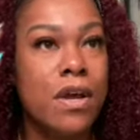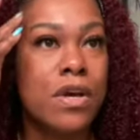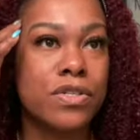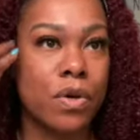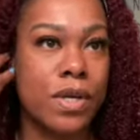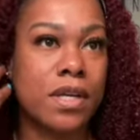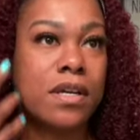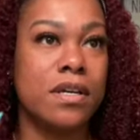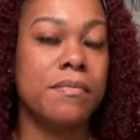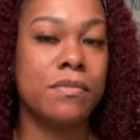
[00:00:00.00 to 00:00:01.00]
so it
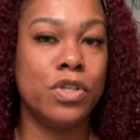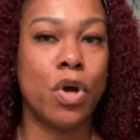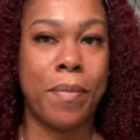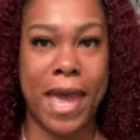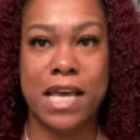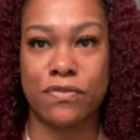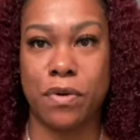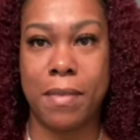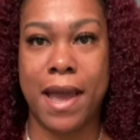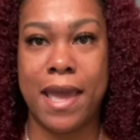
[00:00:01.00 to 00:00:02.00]
could pass for
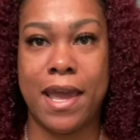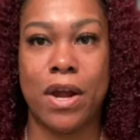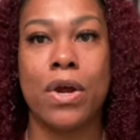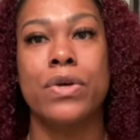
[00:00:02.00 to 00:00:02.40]
my hair.